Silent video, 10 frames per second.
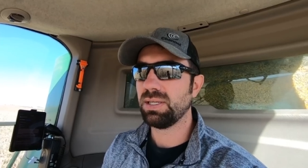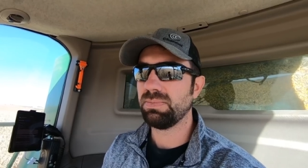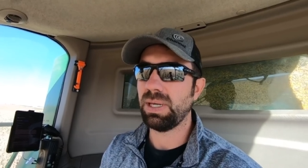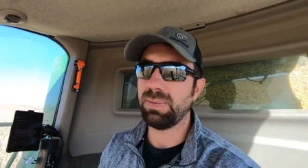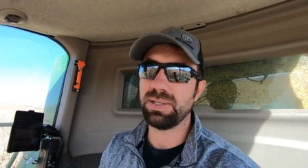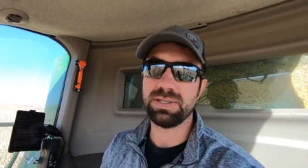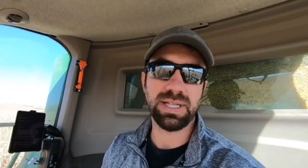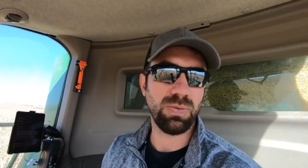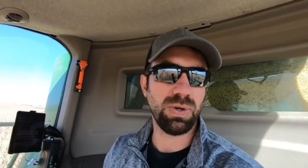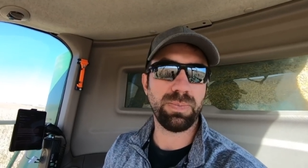maybe to
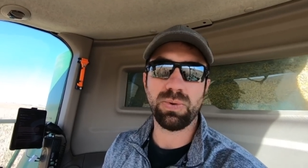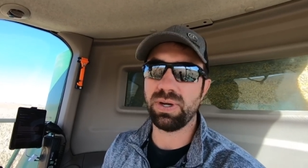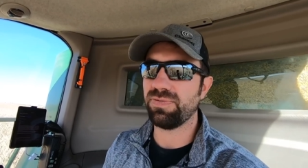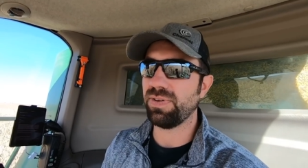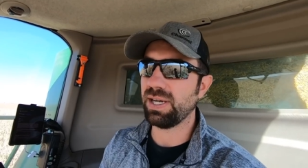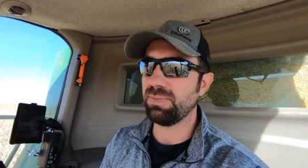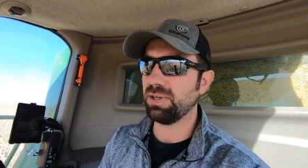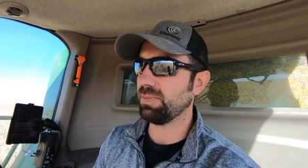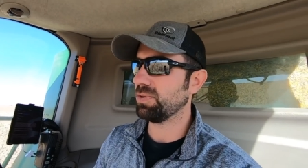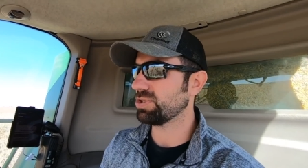that 1.5
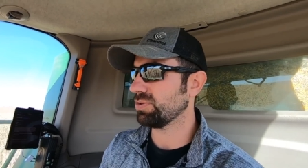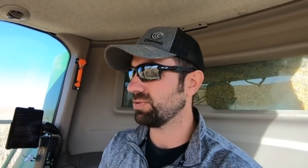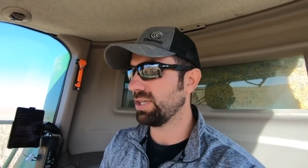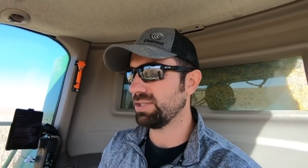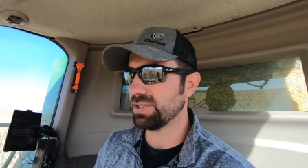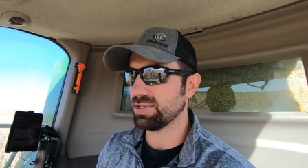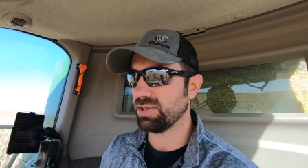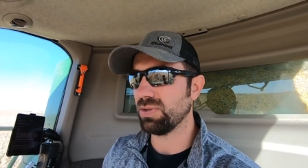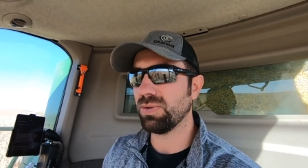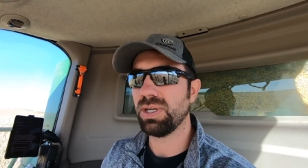million bushel ranges. So